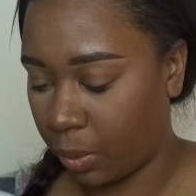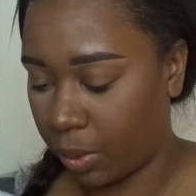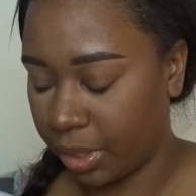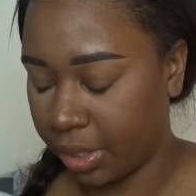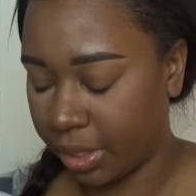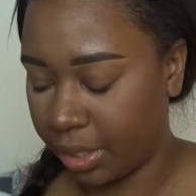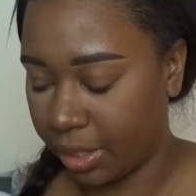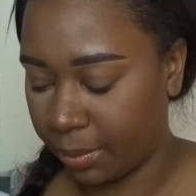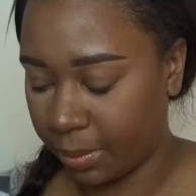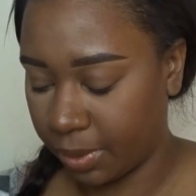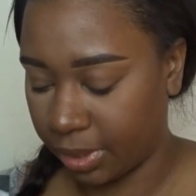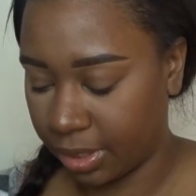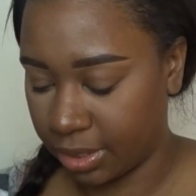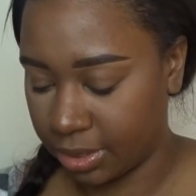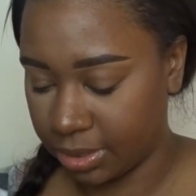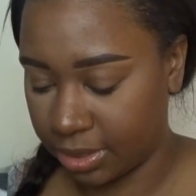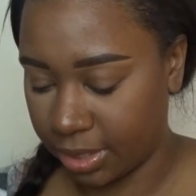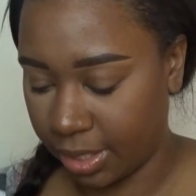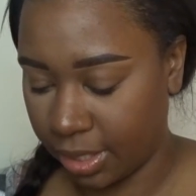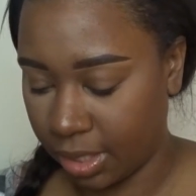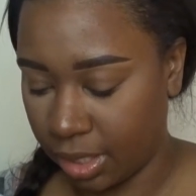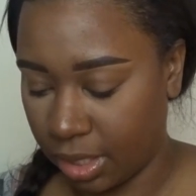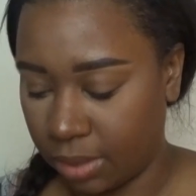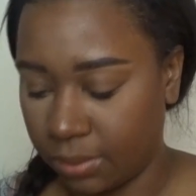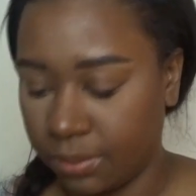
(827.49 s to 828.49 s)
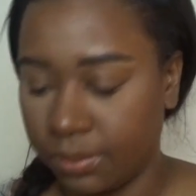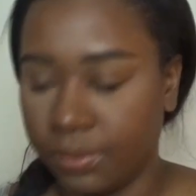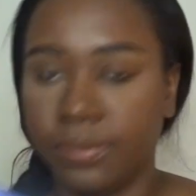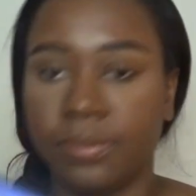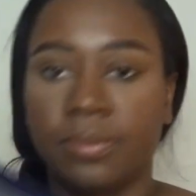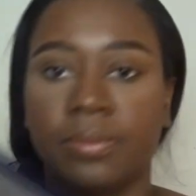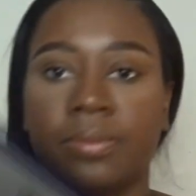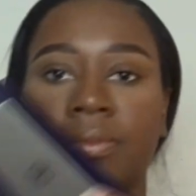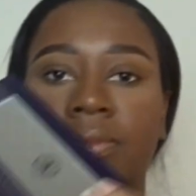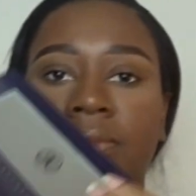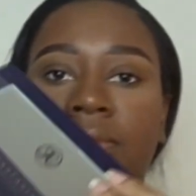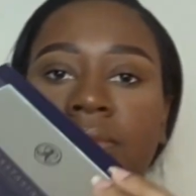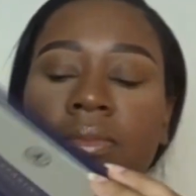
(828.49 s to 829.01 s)
wanted it because that
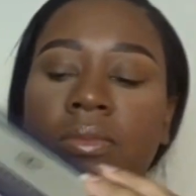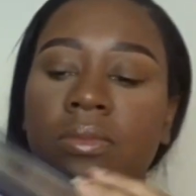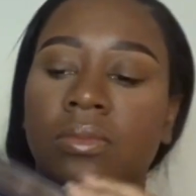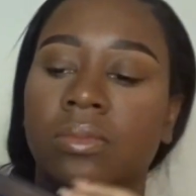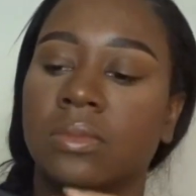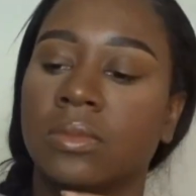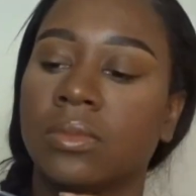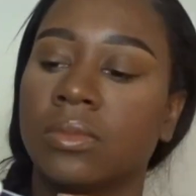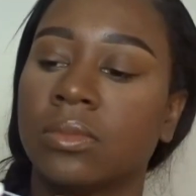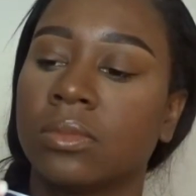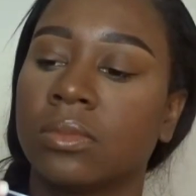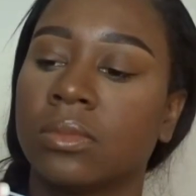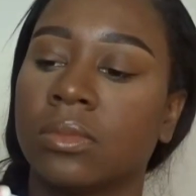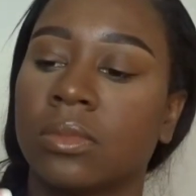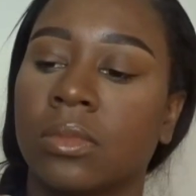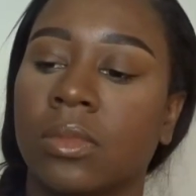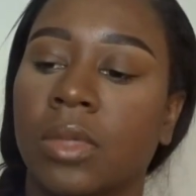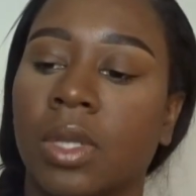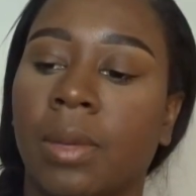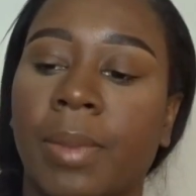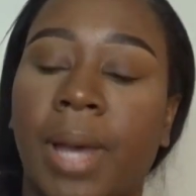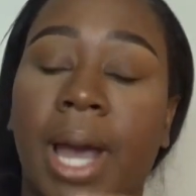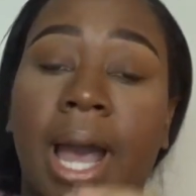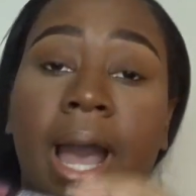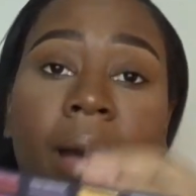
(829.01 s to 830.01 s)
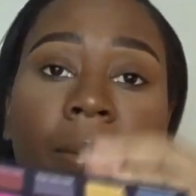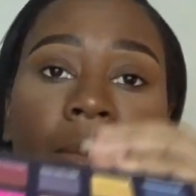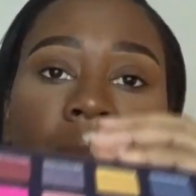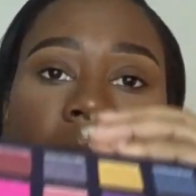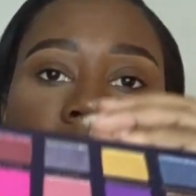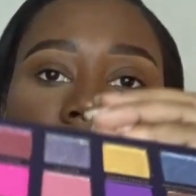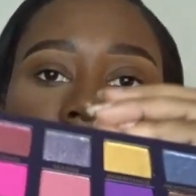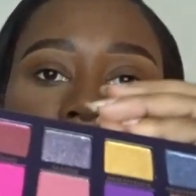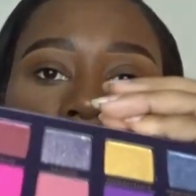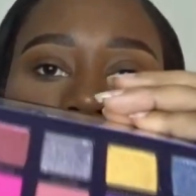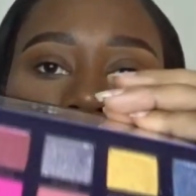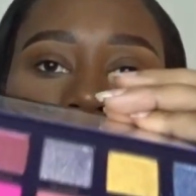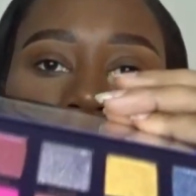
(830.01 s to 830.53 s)

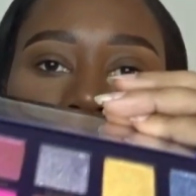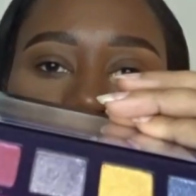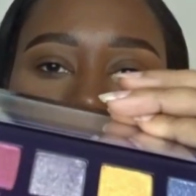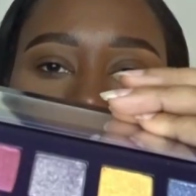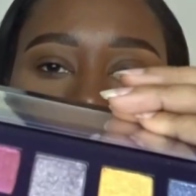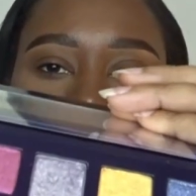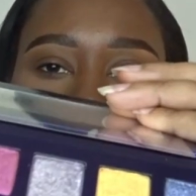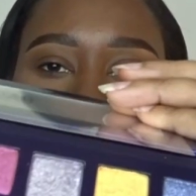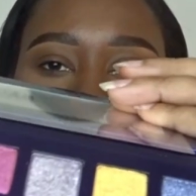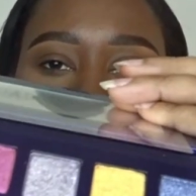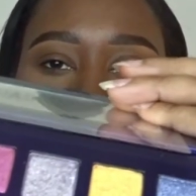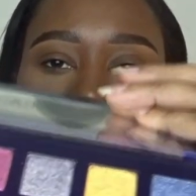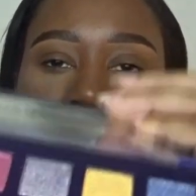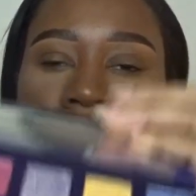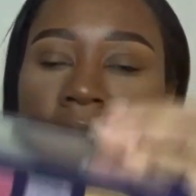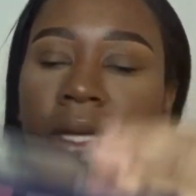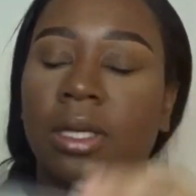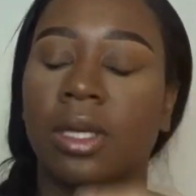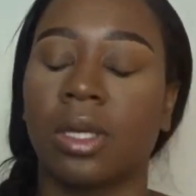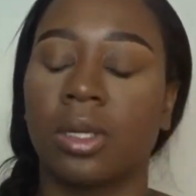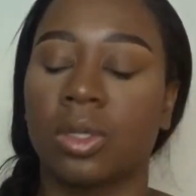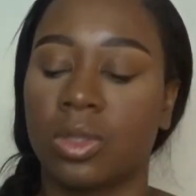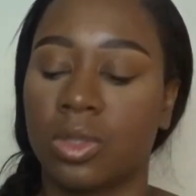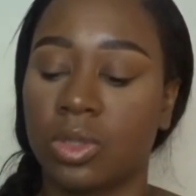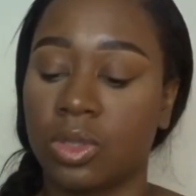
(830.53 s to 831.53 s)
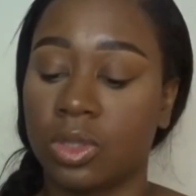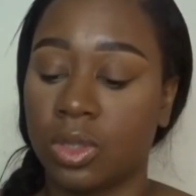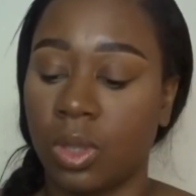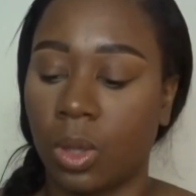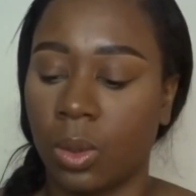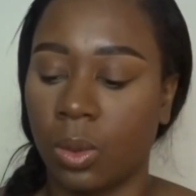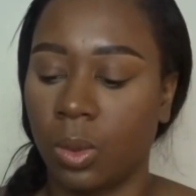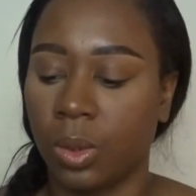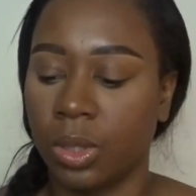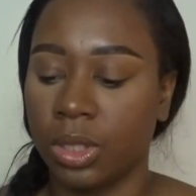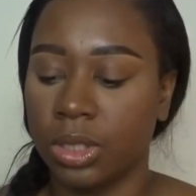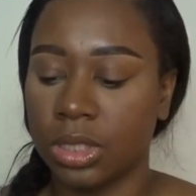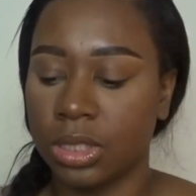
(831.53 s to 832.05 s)
Bahamas, the bright pink, is
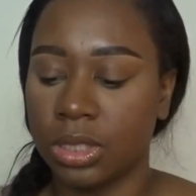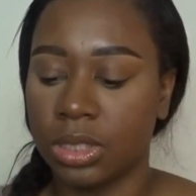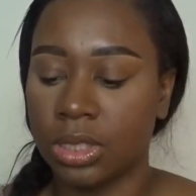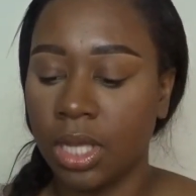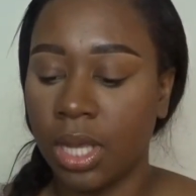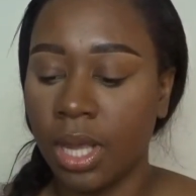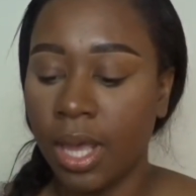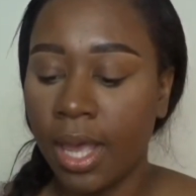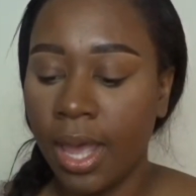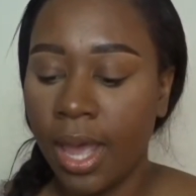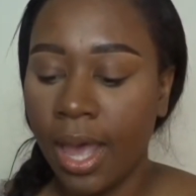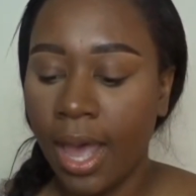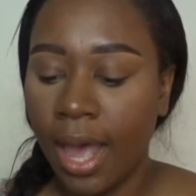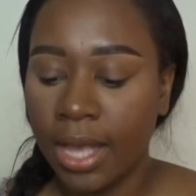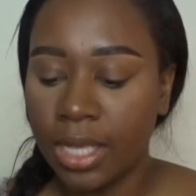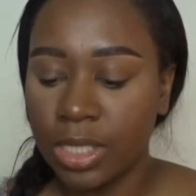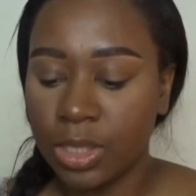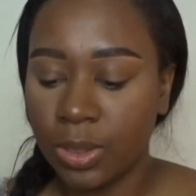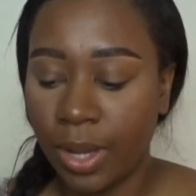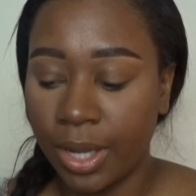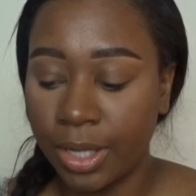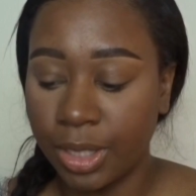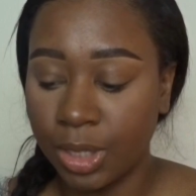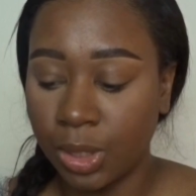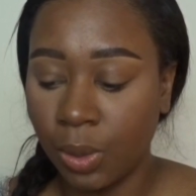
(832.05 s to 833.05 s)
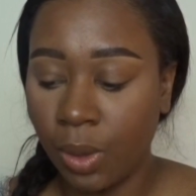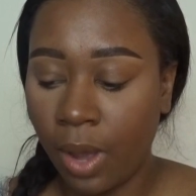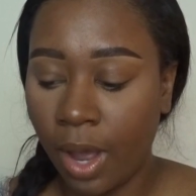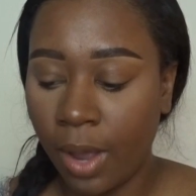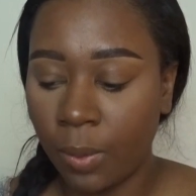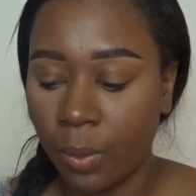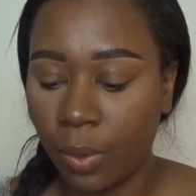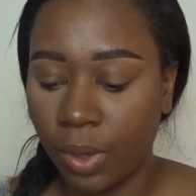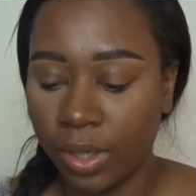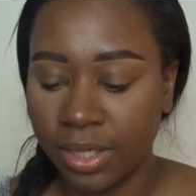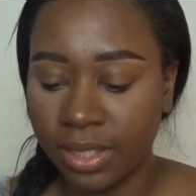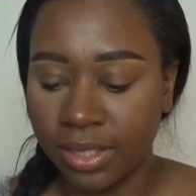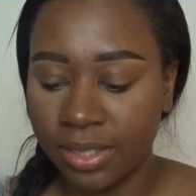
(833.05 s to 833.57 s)
so gorgeous. So I knew
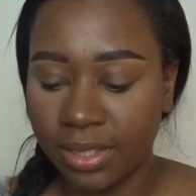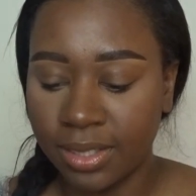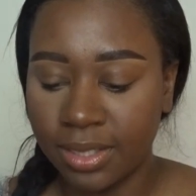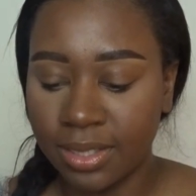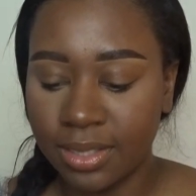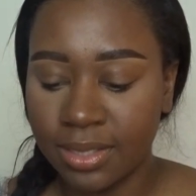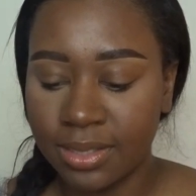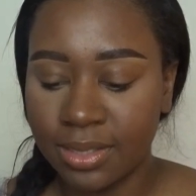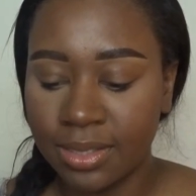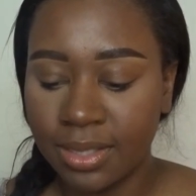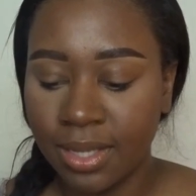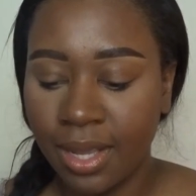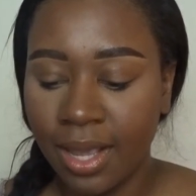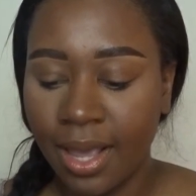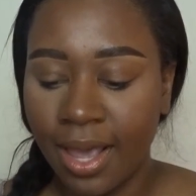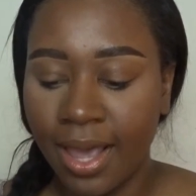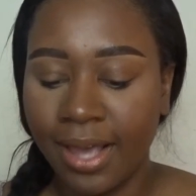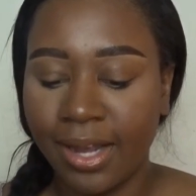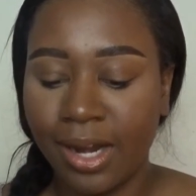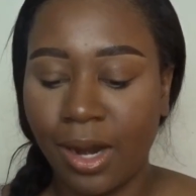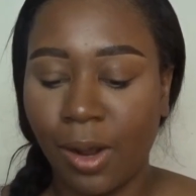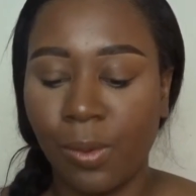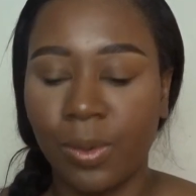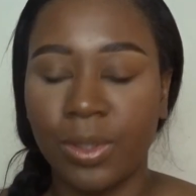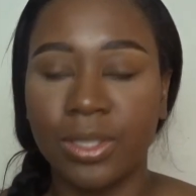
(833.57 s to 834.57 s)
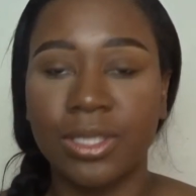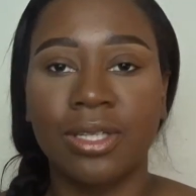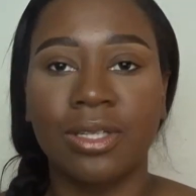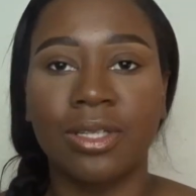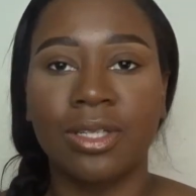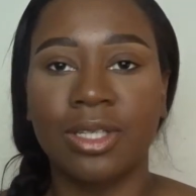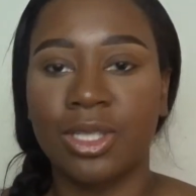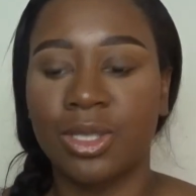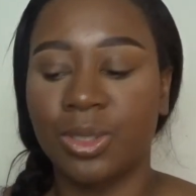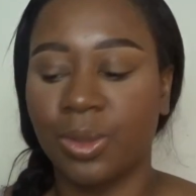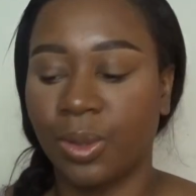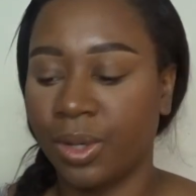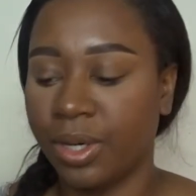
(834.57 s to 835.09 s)
I wanted this, and I went to
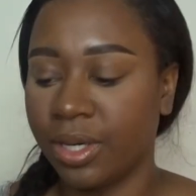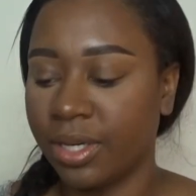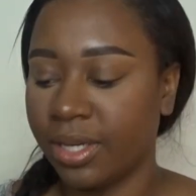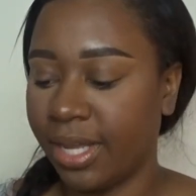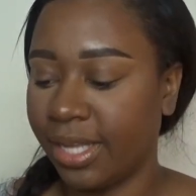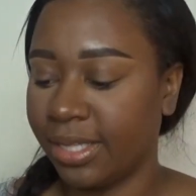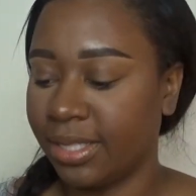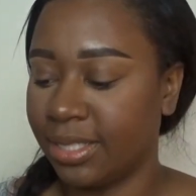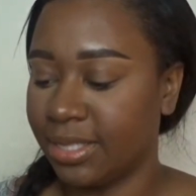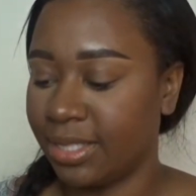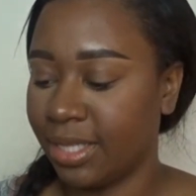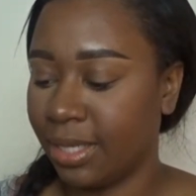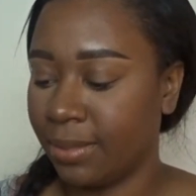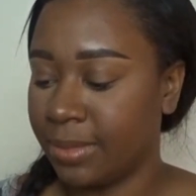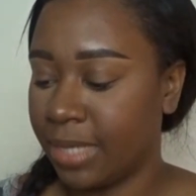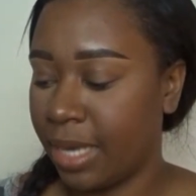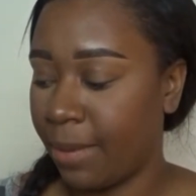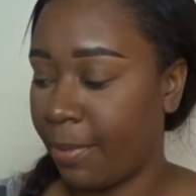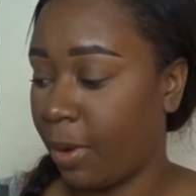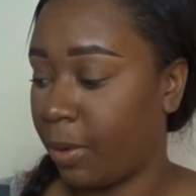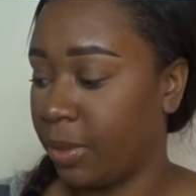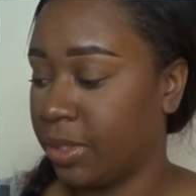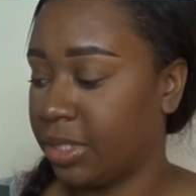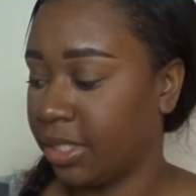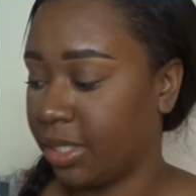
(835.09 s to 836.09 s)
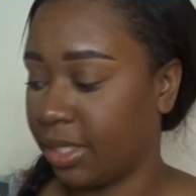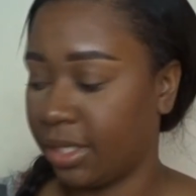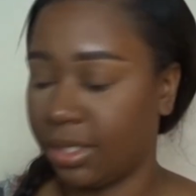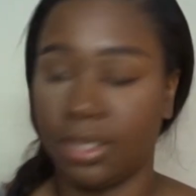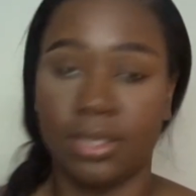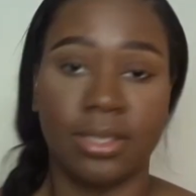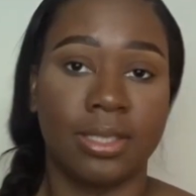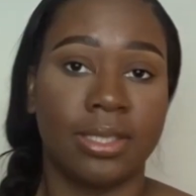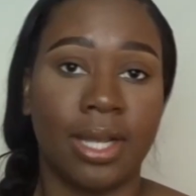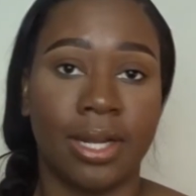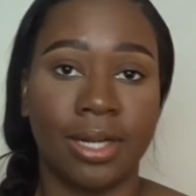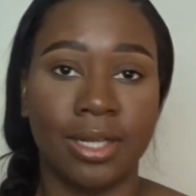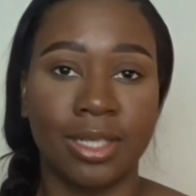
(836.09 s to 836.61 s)
the store at the same time I went to get
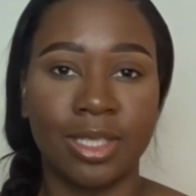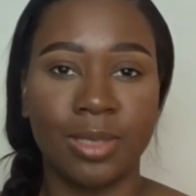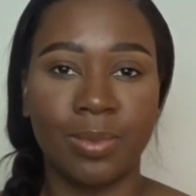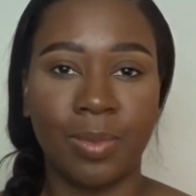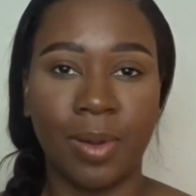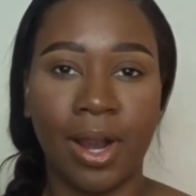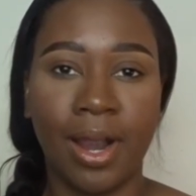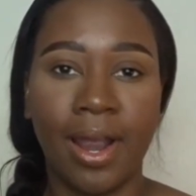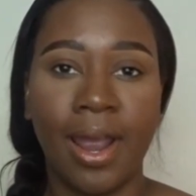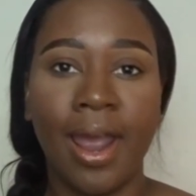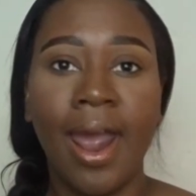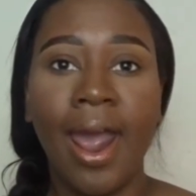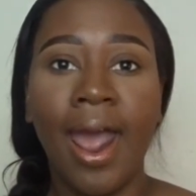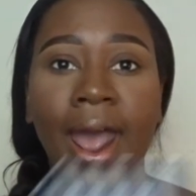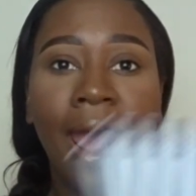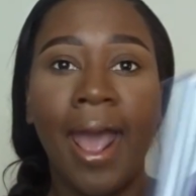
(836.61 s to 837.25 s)
the setting spray.